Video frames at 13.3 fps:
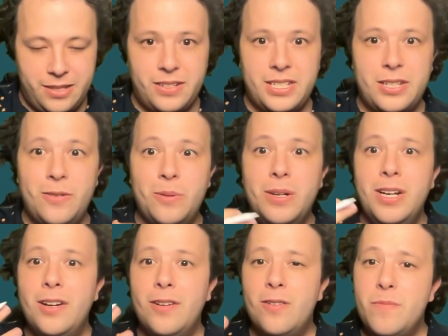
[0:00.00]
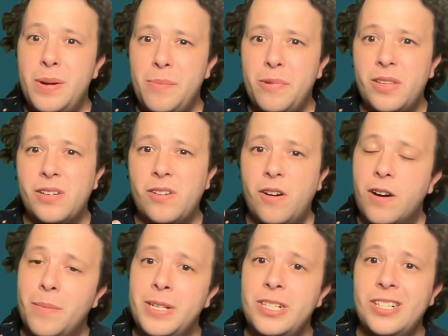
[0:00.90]
So remember, the
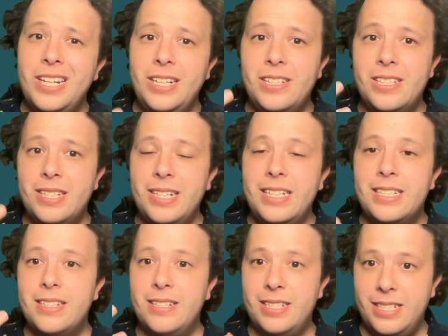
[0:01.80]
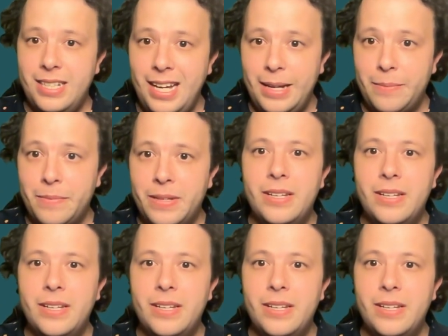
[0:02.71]
carbon chain stays the same.